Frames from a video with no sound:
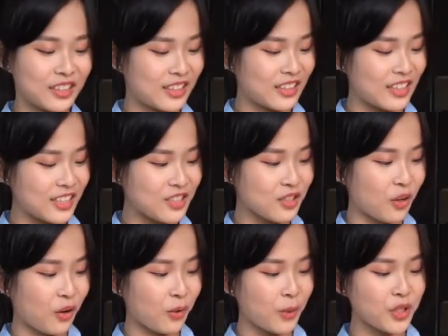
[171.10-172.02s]
these
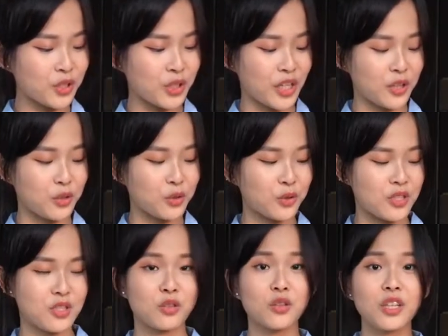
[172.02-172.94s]
are what you can do
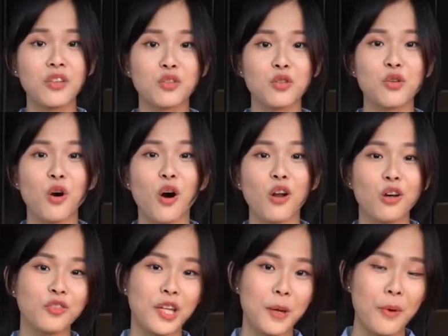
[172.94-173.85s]
is you don't have to cook all
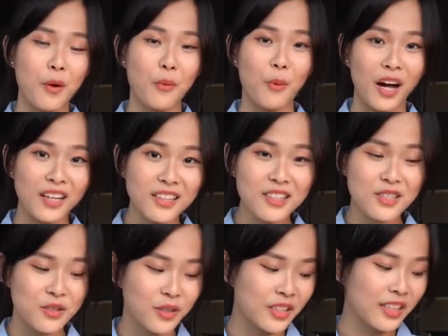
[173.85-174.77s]
of them at
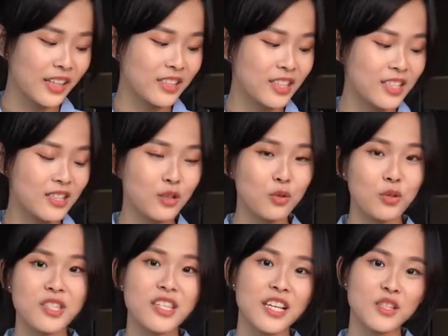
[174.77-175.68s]
once. You can just
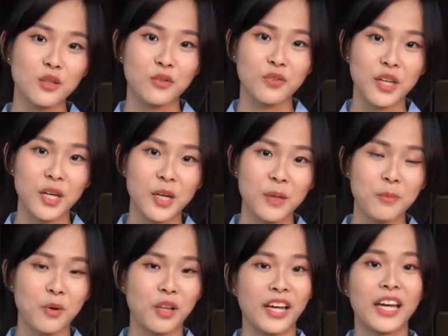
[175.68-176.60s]
cook 6 of them
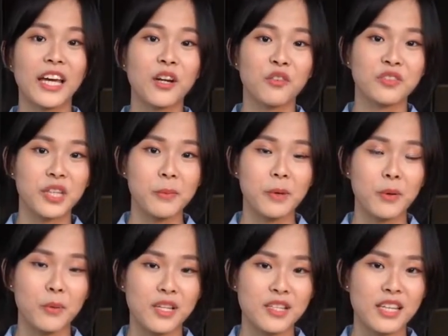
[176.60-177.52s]
or like 8 of them at
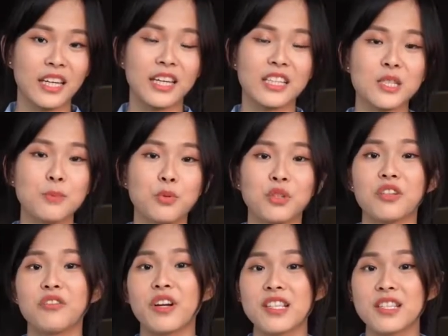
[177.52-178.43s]
once and you can just put the
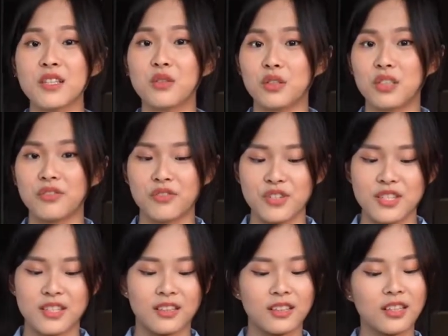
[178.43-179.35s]
rest into the
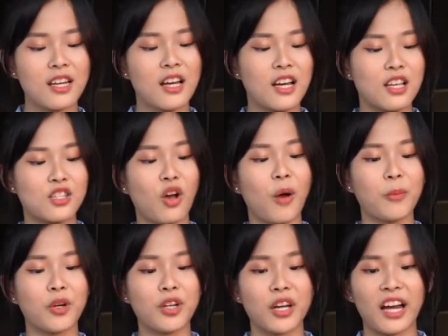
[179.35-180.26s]
freezer. So I'm
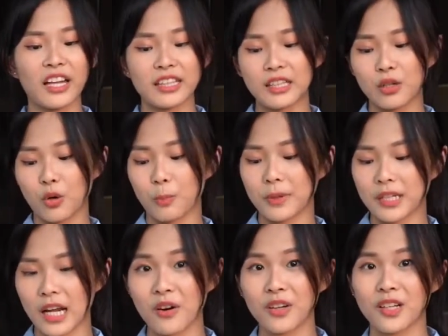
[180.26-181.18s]
going to cut it open
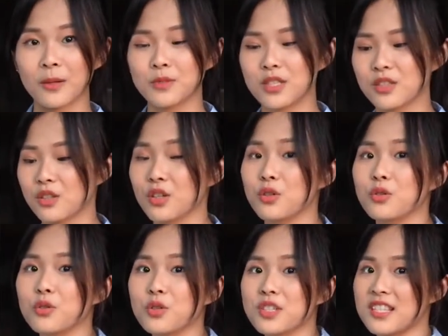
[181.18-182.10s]
now and I'm just going to
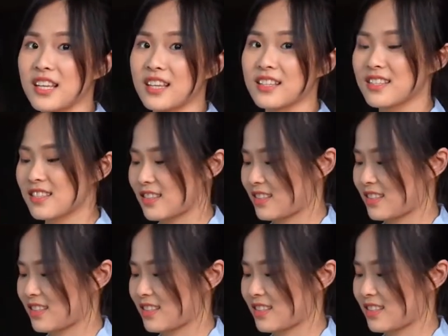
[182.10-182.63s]
cook 6.